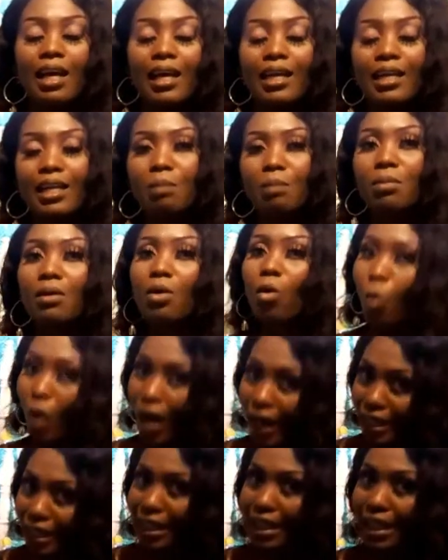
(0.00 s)
And I'm
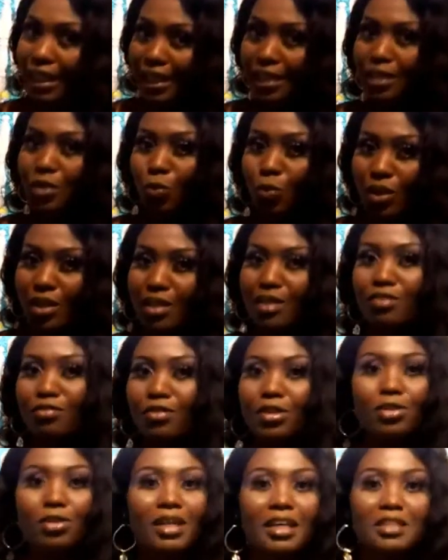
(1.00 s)
quite late with this
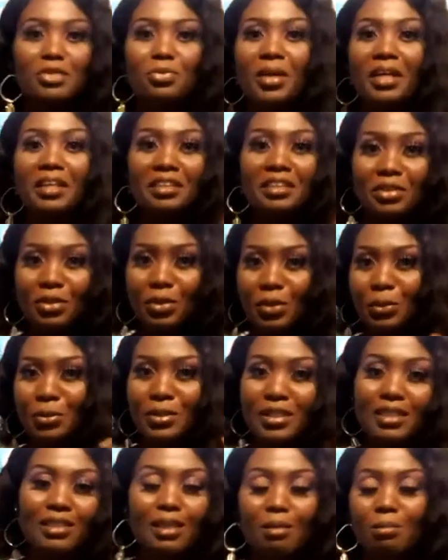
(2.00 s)
video. That's why you
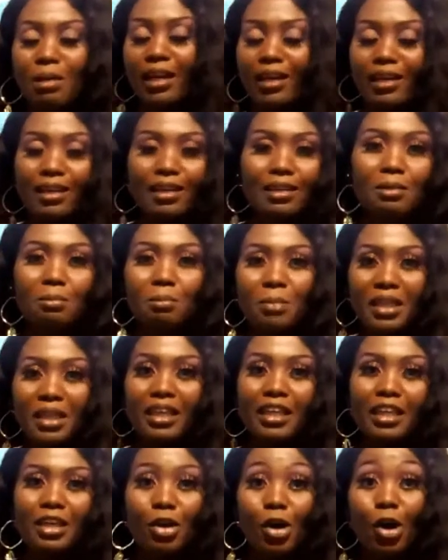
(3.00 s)
notice I'm like
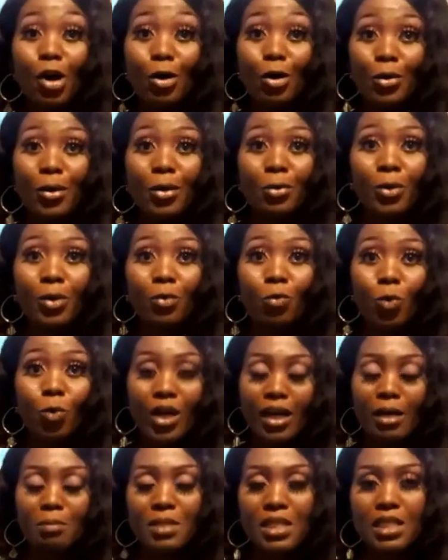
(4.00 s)
being in a hurry with
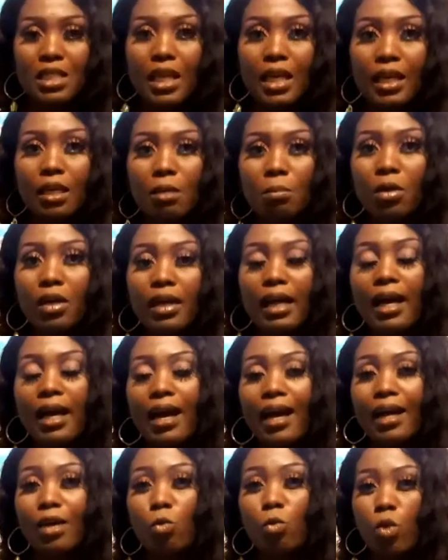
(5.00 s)
what I'm saying, but
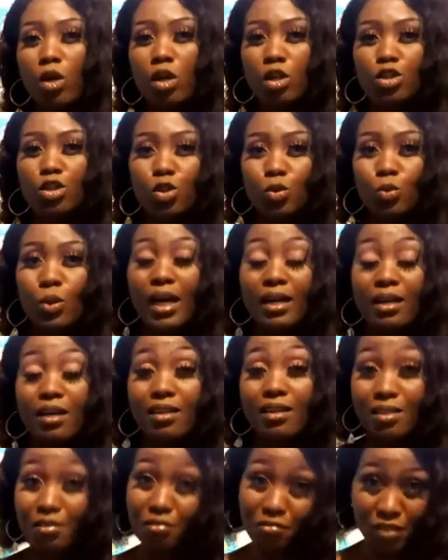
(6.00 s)
I want to do
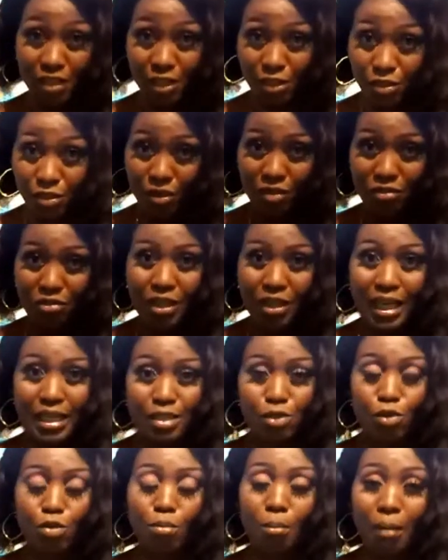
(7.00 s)
another video, if you
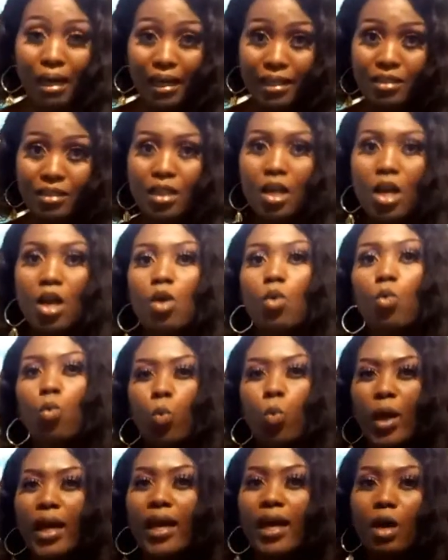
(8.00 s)
guys don't mind,
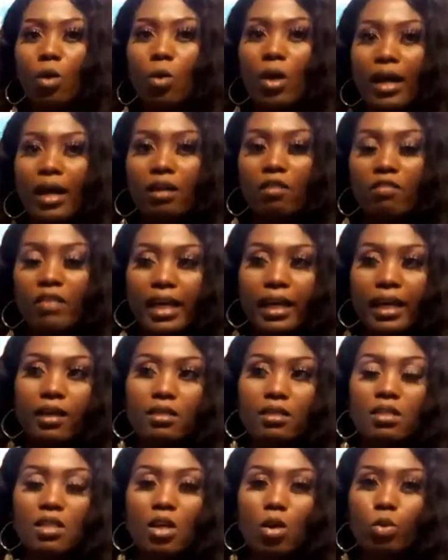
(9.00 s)
where I'll kind of like
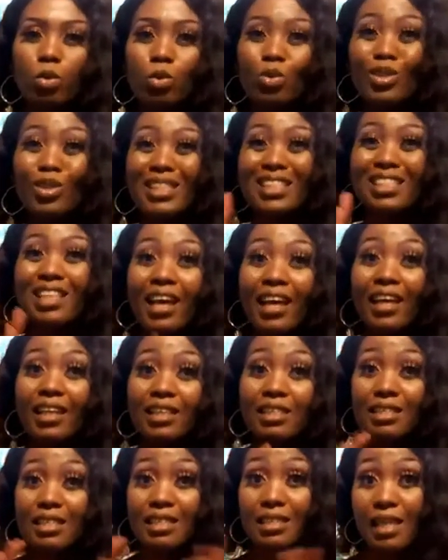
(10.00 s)
tell you the
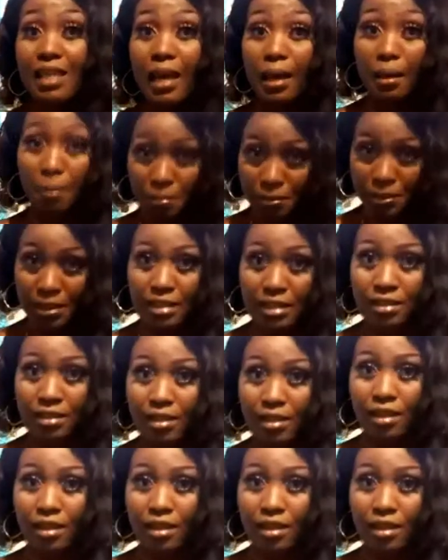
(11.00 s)
10 steps